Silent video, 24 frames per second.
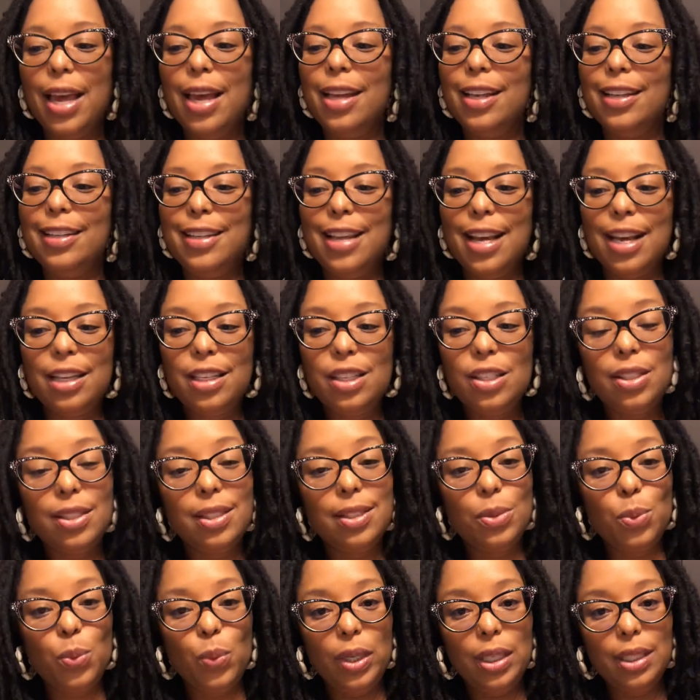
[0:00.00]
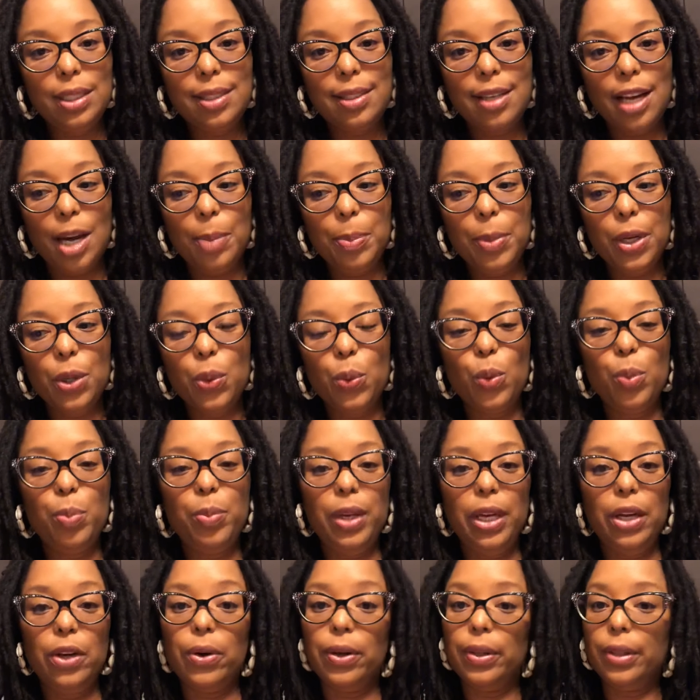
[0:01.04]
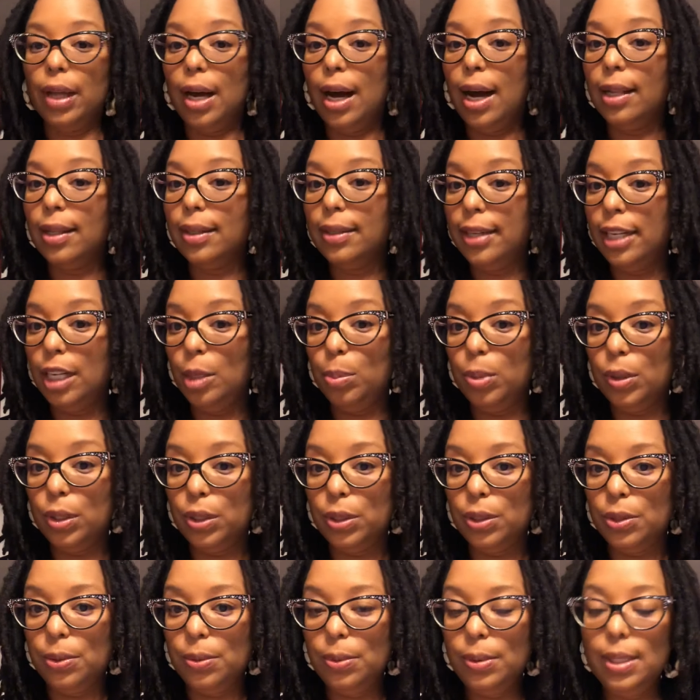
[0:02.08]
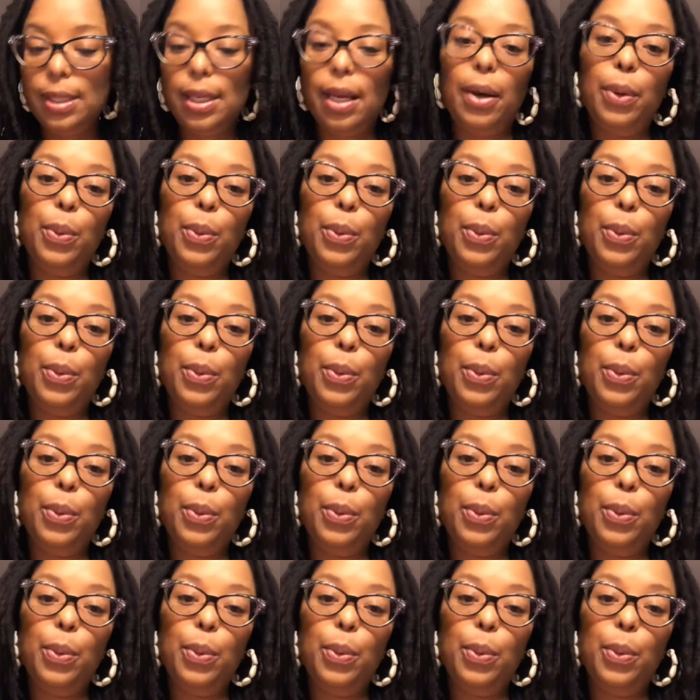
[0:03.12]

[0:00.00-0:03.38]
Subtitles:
Next week's topic will be on the holiday blues.